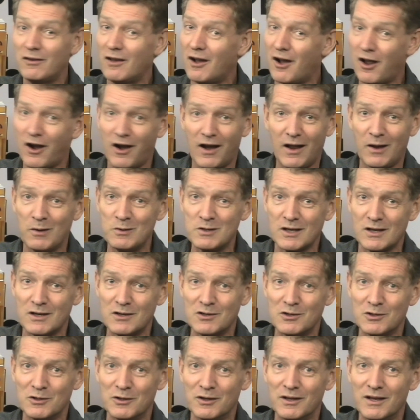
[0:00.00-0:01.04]
I don't know how he's going to
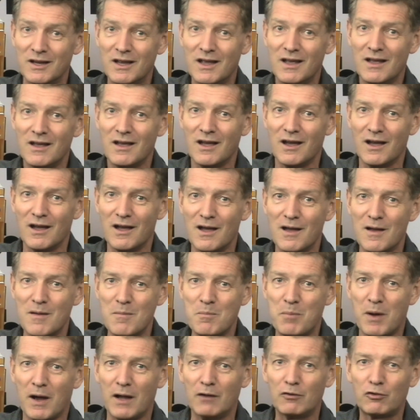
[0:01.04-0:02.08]
do it, but